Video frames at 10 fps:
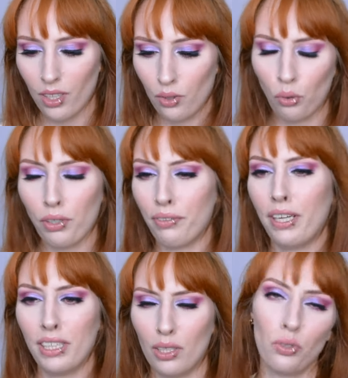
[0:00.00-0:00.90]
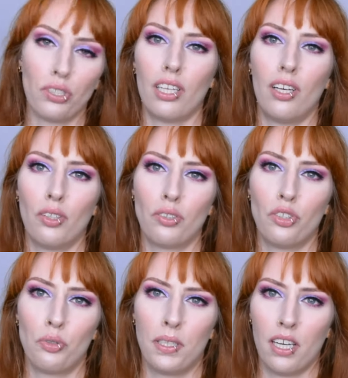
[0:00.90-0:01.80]
Not with very loose clothes
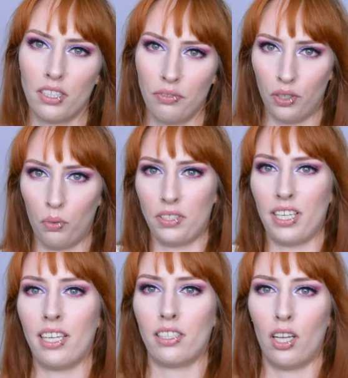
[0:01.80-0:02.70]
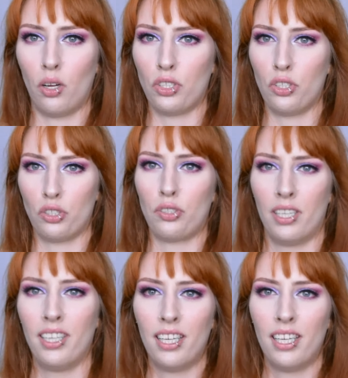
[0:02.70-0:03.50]
just because I feel with tight clothes it just